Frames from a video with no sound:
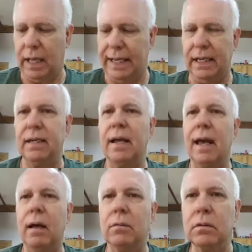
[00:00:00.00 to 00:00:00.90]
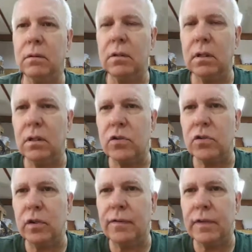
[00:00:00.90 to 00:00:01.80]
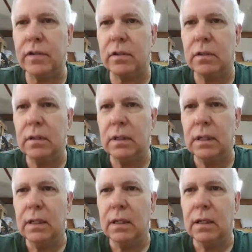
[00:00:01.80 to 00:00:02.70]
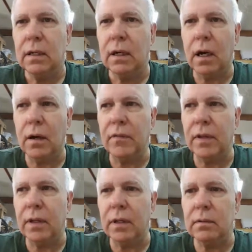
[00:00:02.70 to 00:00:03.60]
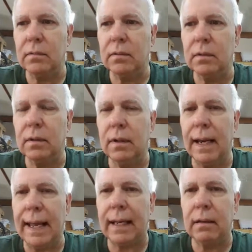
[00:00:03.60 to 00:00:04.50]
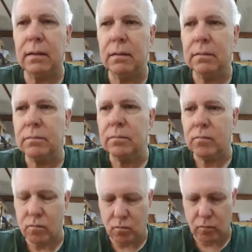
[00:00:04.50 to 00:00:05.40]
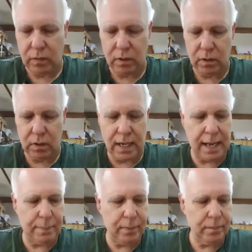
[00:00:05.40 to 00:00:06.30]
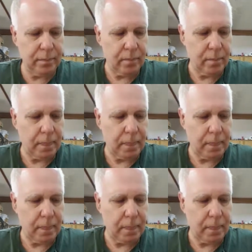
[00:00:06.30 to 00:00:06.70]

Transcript: plane it down to the surface of the neck top